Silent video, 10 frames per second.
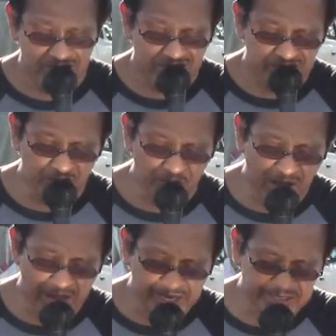So
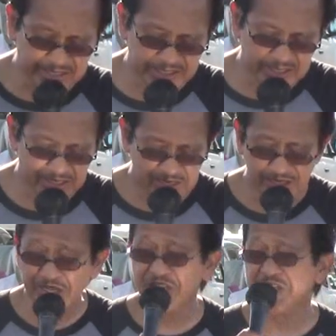guys,
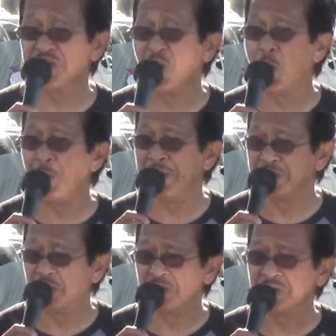this is open
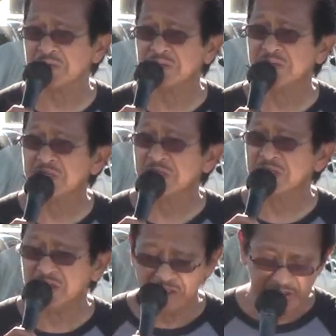door.
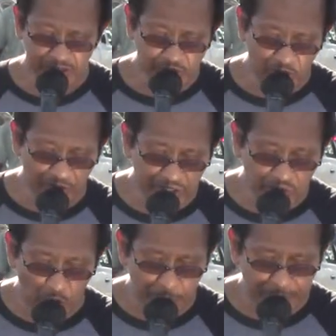The door is
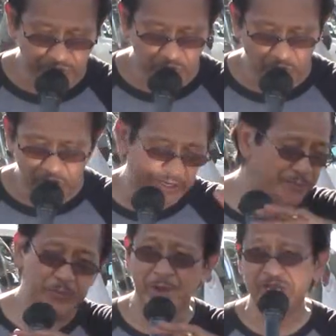open to
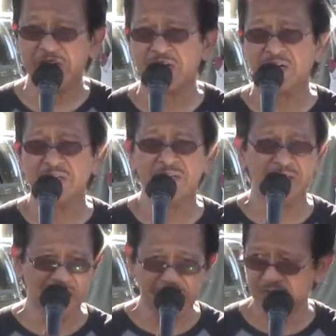everybody here,
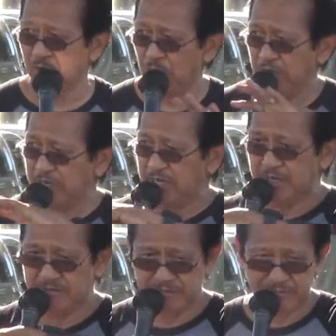not
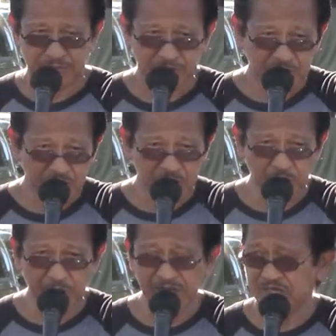only
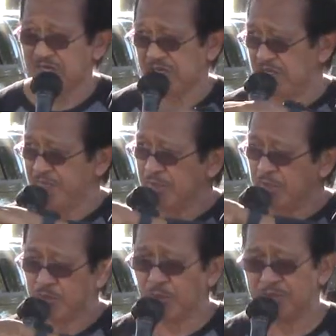you guys here, even the
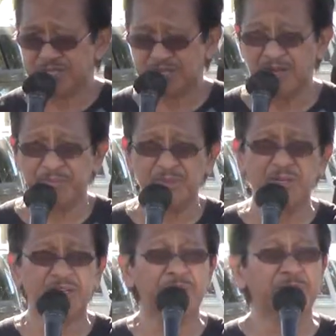tourists come,
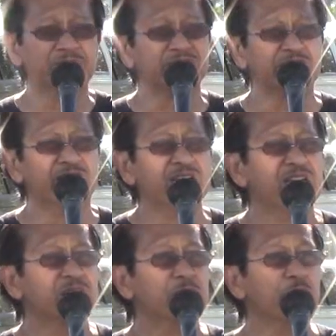uh, come and see.
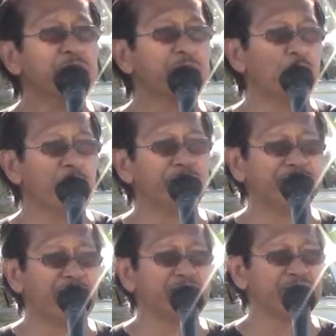We have a
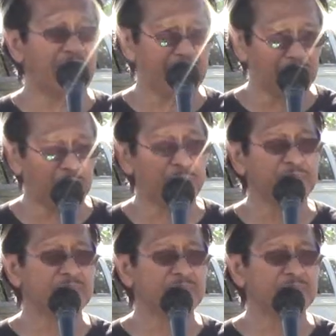website. I hope